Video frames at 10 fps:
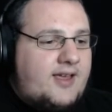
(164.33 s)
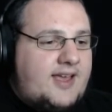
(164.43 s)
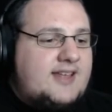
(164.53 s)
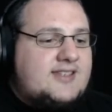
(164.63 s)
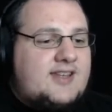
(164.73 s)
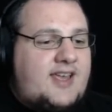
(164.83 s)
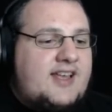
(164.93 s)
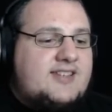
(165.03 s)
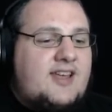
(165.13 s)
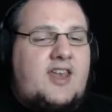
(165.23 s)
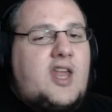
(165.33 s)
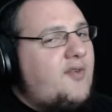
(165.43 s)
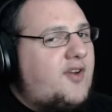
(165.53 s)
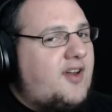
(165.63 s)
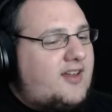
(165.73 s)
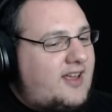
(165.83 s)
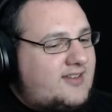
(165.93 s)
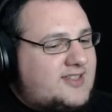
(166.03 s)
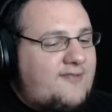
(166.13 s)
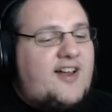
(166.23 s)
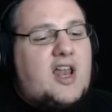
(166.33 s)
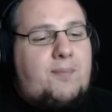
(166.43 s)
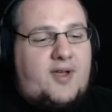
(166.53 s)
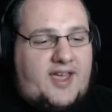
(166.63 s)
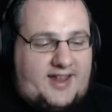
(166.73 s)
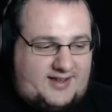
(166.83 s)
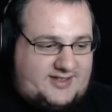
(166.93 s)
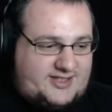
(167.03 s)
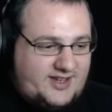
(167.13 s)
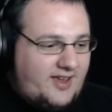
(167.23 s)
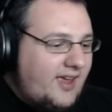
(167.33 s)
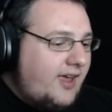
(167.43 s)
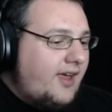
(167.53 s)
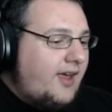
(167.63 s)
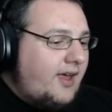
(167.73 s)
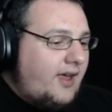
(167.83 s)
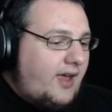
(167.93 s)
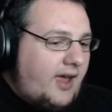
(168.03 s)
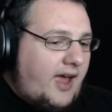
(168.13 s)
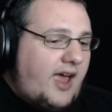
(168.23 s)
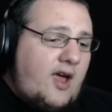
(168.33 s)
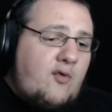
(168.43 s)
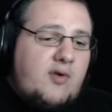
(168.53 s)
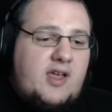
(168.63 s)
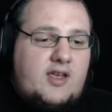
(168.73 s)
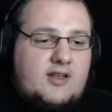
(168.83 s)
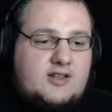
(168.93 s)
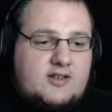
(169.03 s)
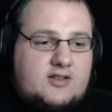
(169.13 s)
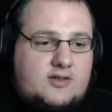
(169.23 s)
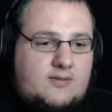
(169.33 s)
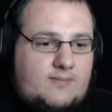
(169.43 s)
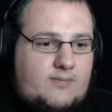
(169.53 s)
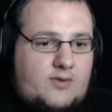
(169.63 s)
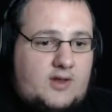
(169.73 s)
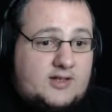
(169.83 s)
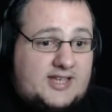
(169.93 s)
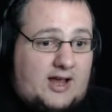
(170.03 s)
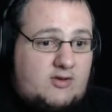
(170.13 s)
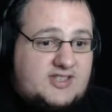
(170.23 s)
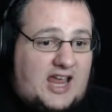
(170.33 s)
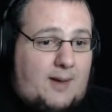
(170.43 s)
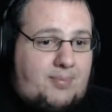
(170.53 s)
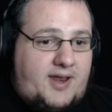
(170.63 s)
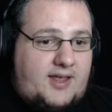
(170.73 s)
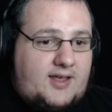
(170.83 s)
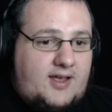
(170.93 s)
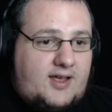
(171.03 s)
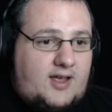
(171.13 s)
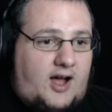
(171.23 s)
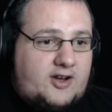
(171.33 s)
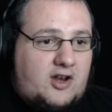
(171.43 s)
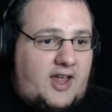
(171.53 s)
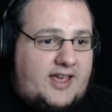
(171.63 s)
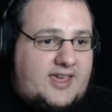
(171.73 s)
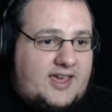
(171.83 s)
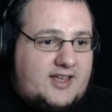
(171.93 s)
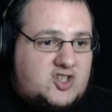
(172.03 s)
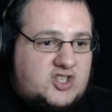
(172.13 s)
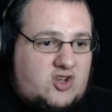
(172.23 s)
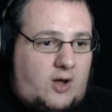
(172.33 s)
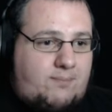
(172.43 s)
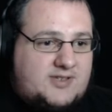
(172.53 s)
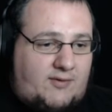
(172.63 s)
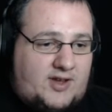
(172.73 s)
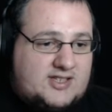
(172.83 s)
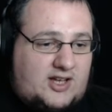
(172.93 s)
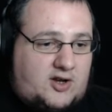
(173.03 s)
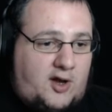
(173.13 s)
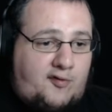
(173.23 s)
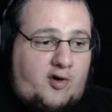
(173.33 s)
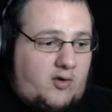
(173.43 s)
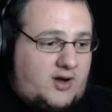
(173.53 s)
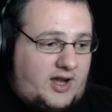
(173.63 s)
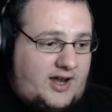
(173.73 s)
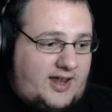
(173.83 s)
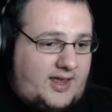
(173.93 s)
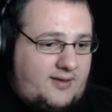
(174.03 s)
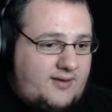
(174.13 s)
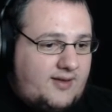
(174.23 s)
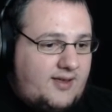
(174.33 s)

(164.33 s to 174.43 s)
Here's another developer hint. Every sounds are happening. I don't like it. She's got something stuck in her throat, clearly.